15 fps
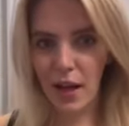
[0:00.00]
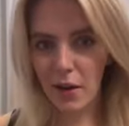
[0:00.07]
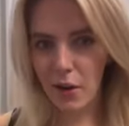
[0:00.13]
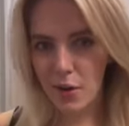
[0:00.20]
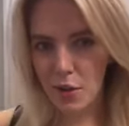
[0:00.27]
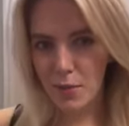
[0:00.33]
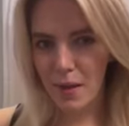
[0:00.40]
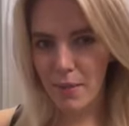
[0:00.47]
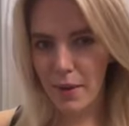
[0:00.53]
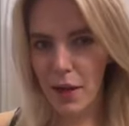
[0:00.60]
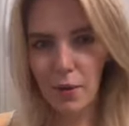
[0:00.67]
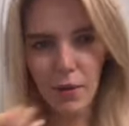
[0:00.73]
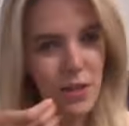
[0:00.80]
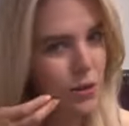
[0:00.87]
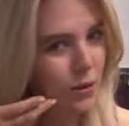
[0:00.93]
that also be
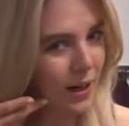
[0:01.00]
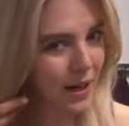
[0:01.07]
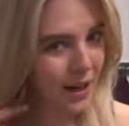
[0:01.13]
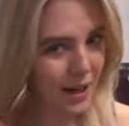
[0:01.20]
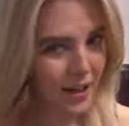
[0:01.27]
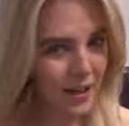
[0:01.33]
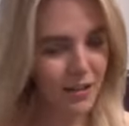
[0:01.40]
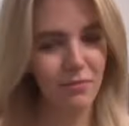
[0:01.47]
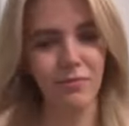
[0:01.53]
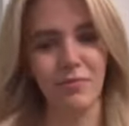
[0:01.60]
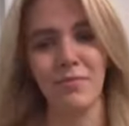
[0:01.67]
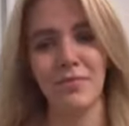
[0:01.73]
better with straight hair?